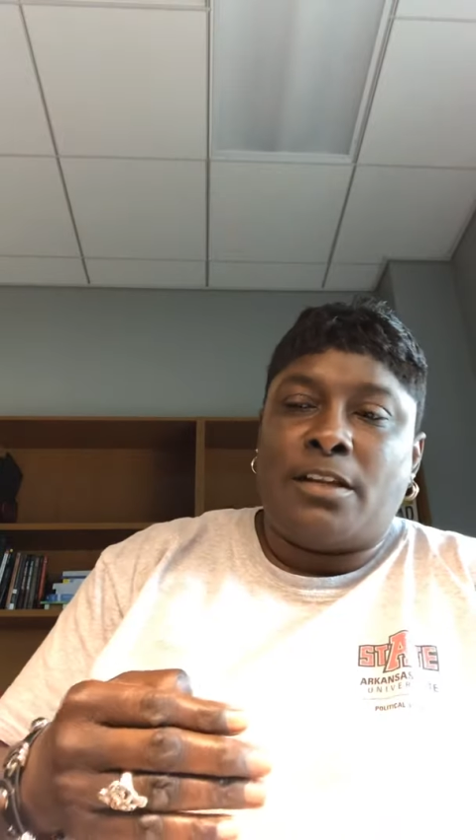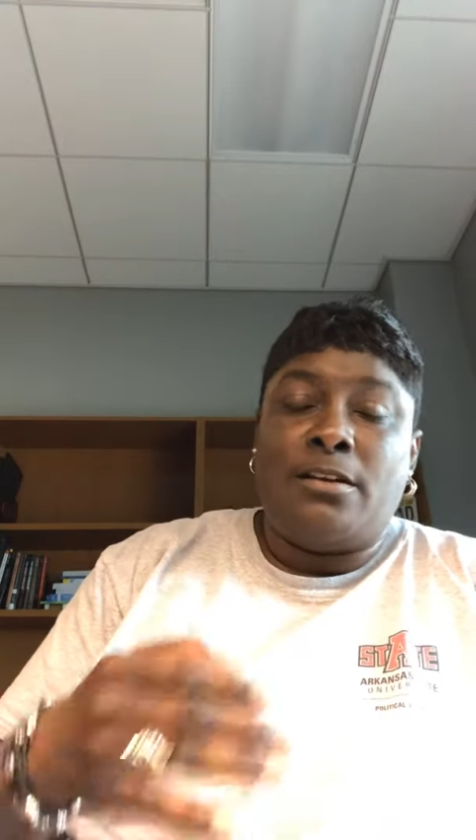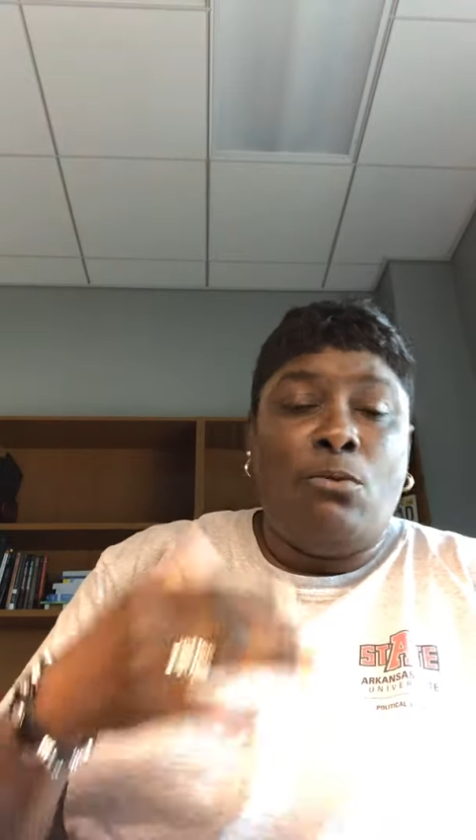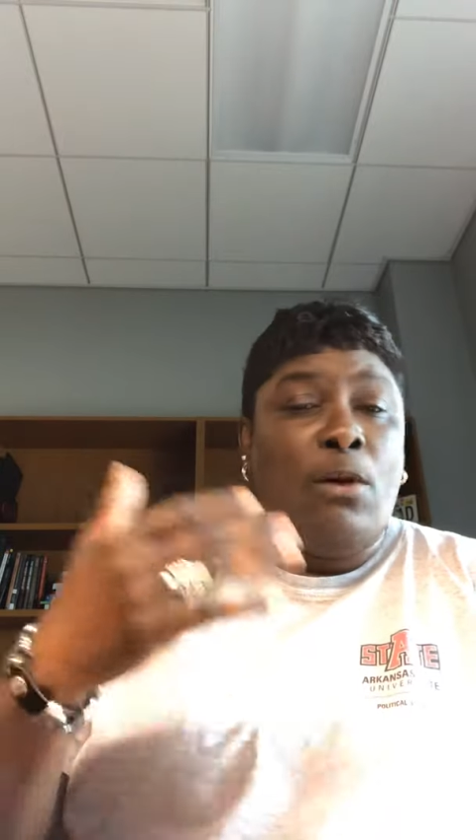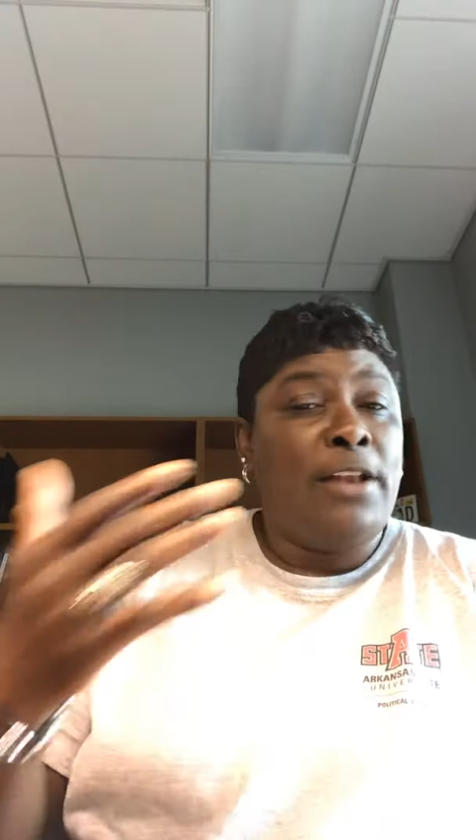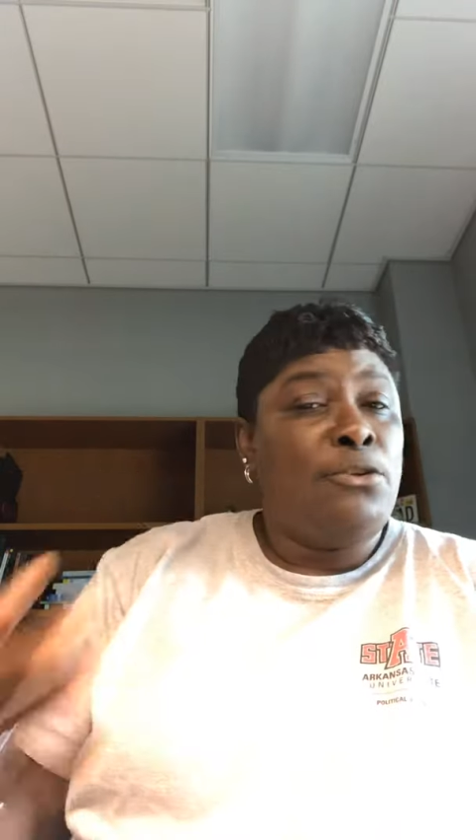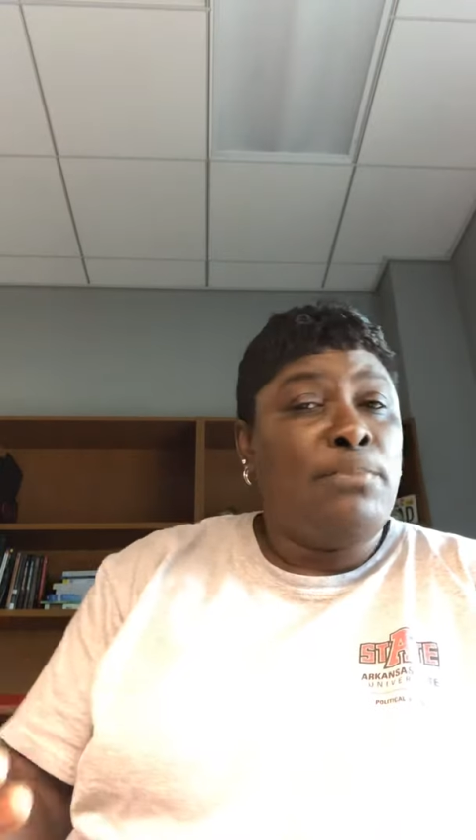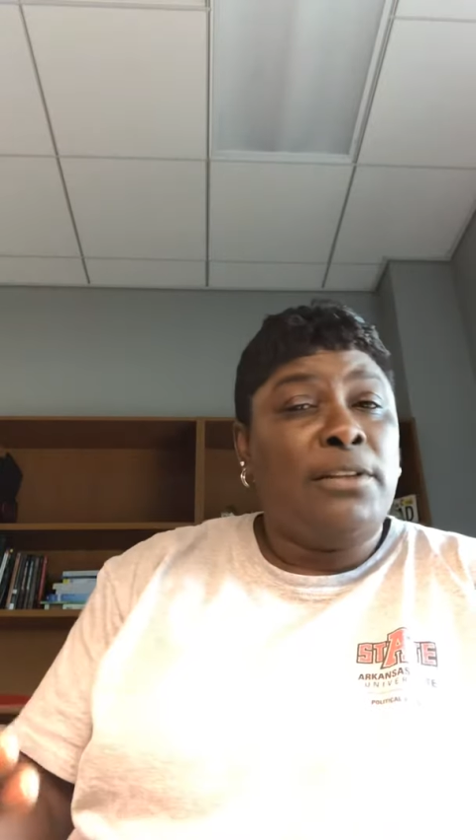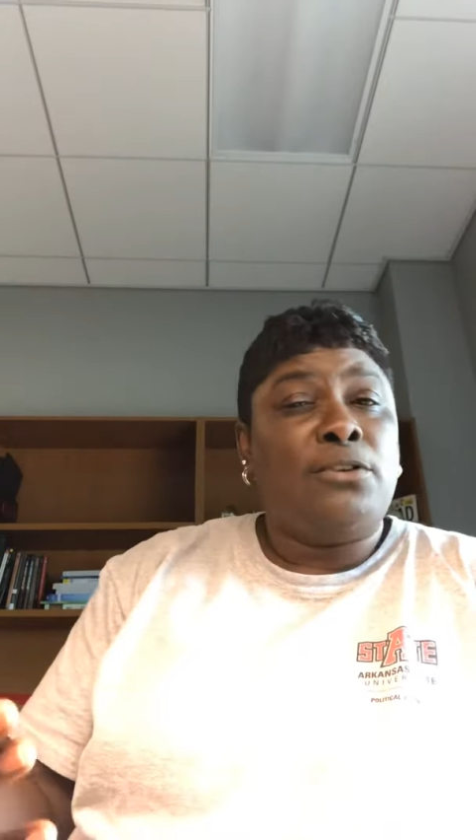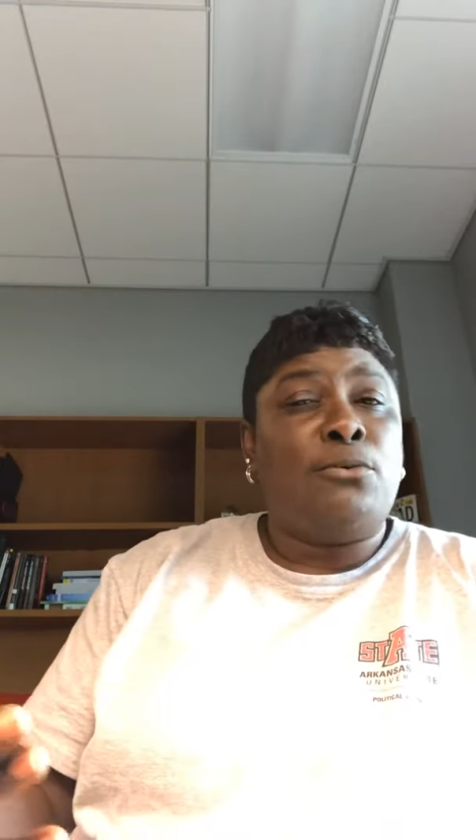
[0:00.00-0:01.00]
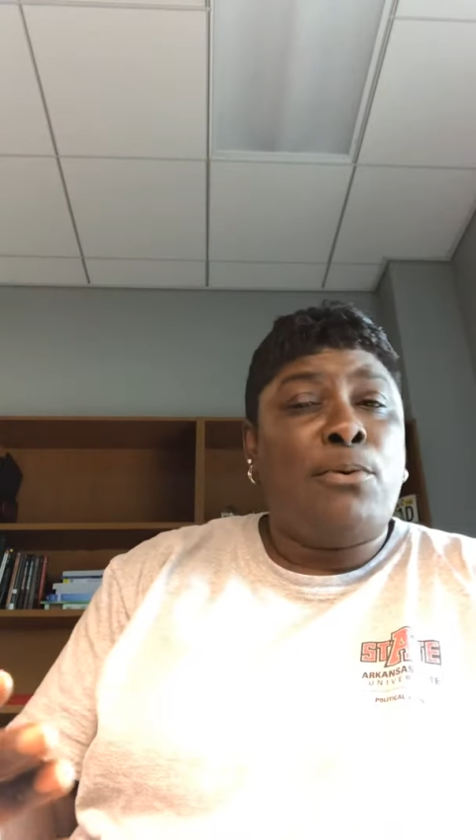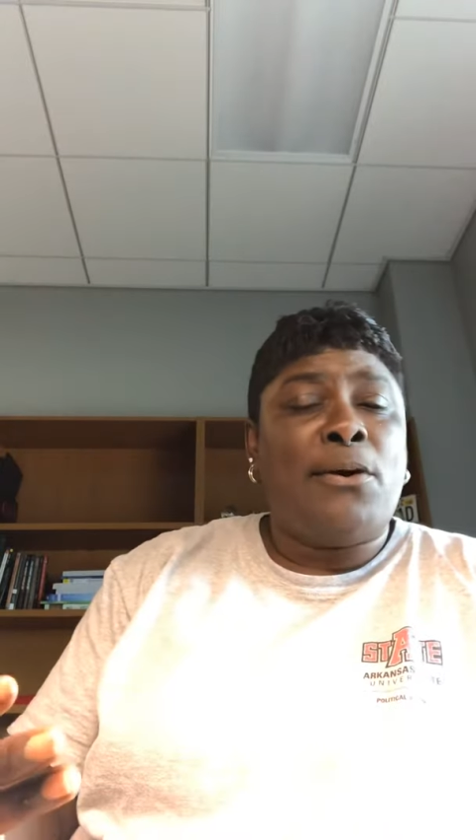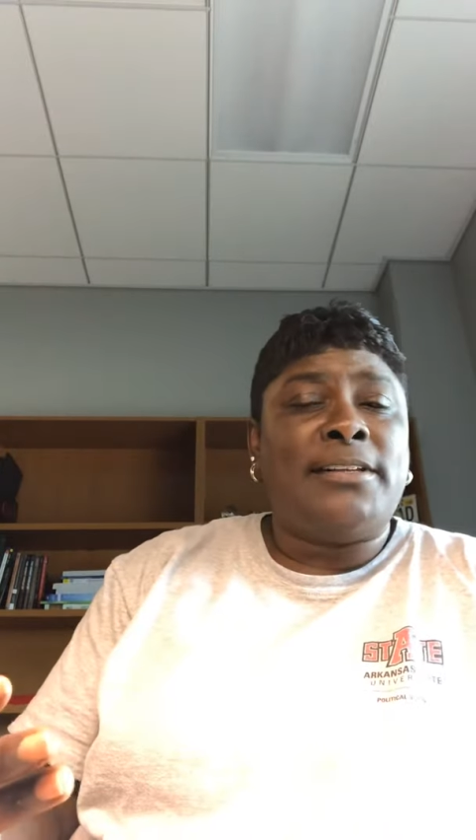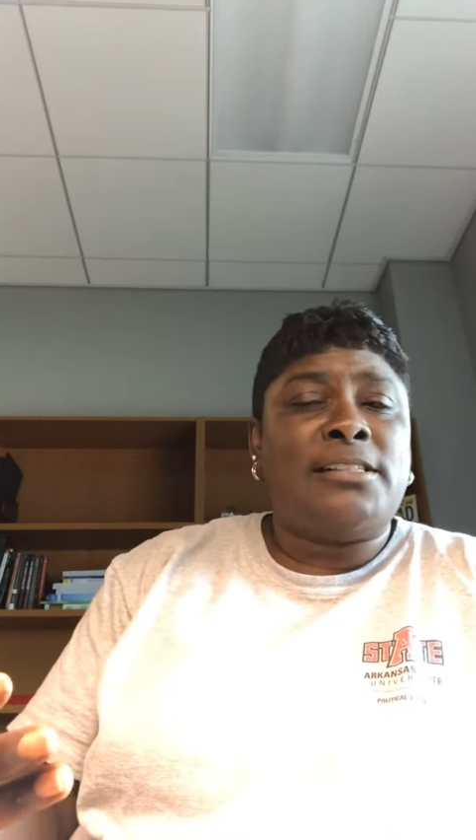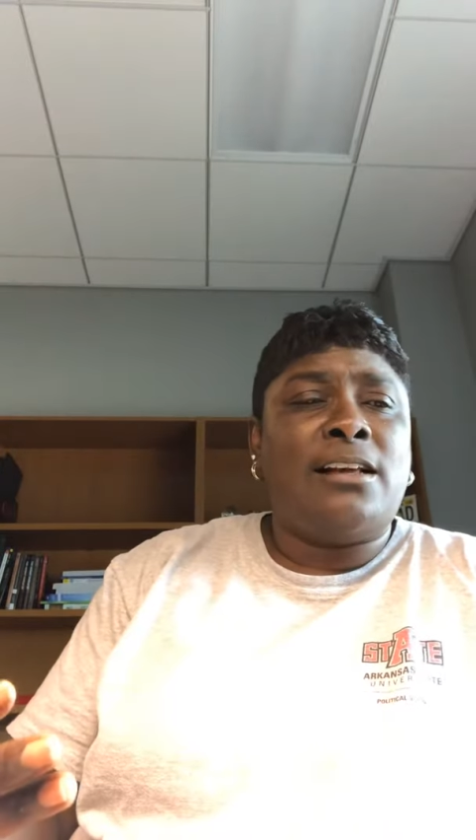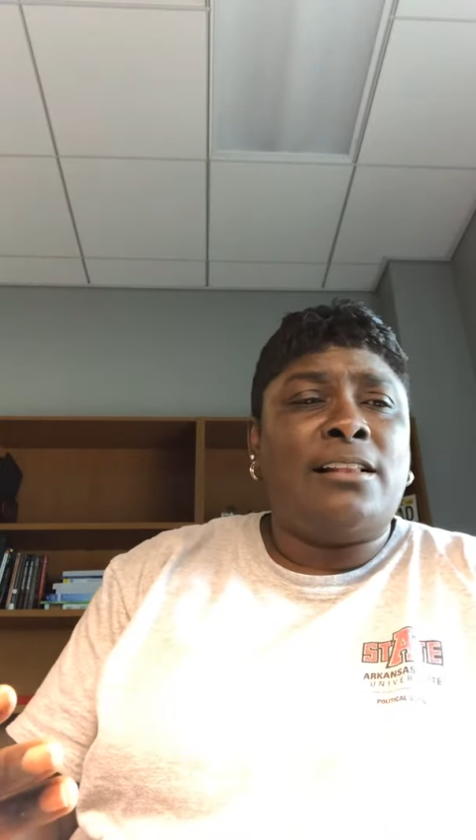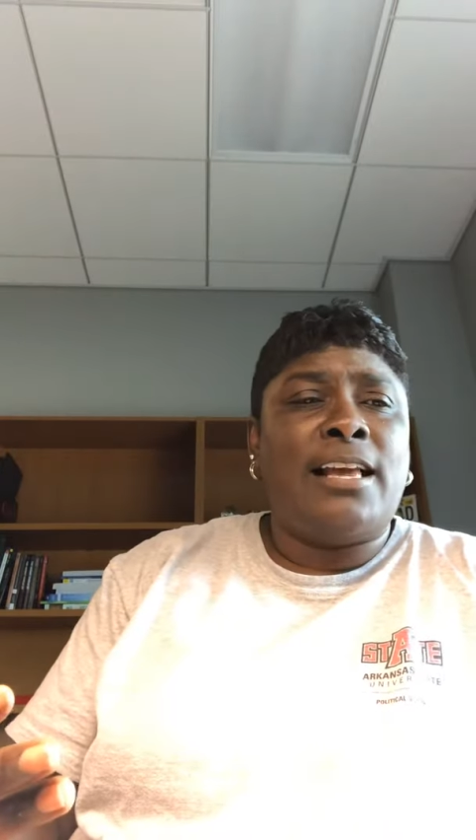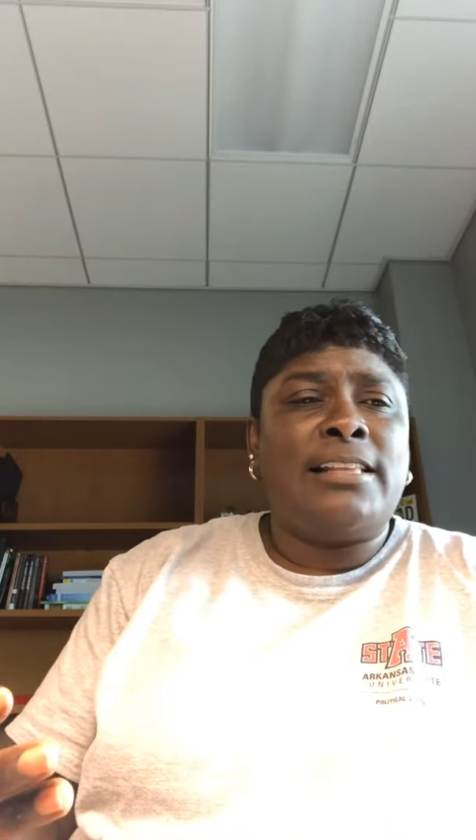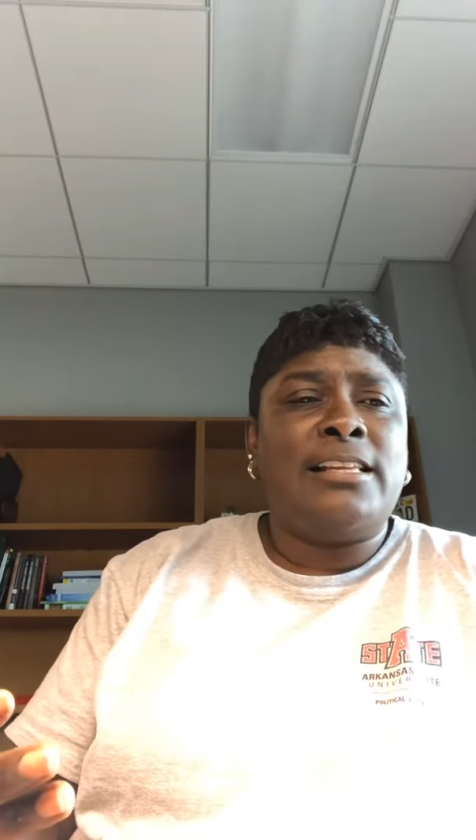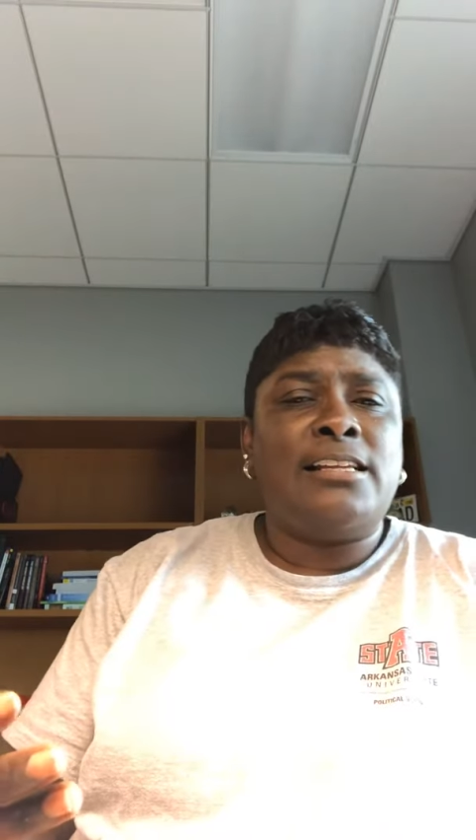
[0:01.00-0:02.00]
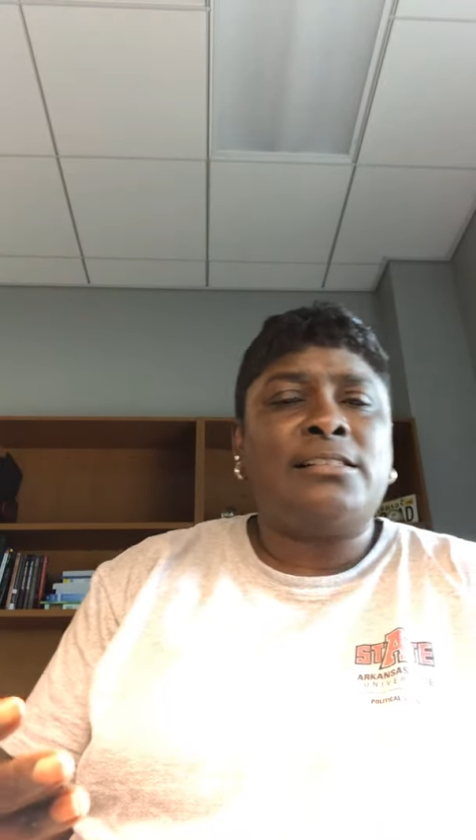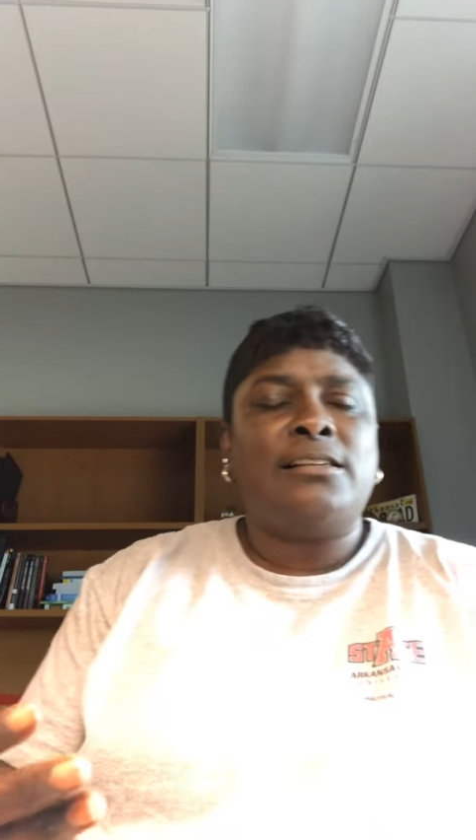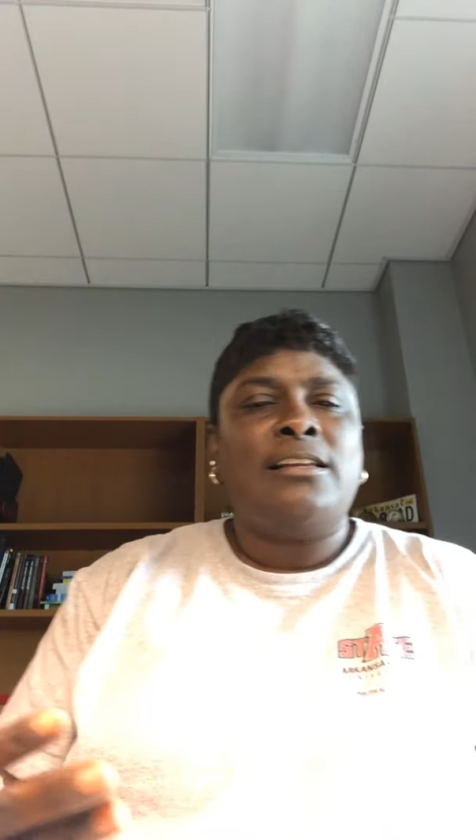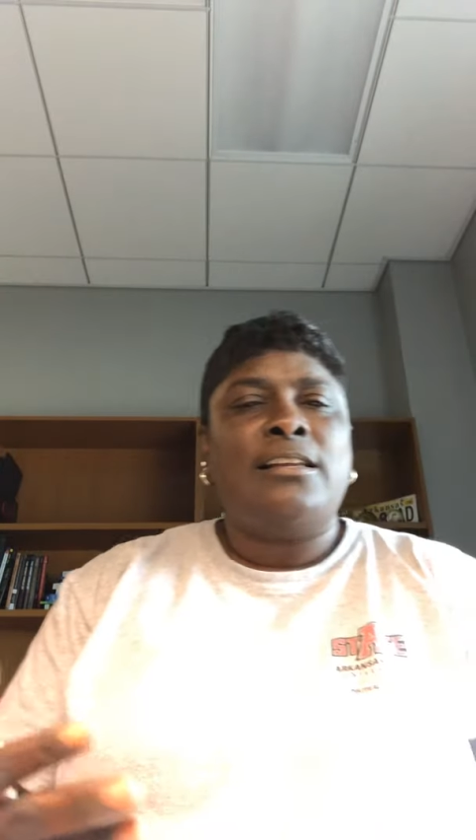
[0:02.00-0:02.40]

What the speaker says: Now, why do political parties not like this?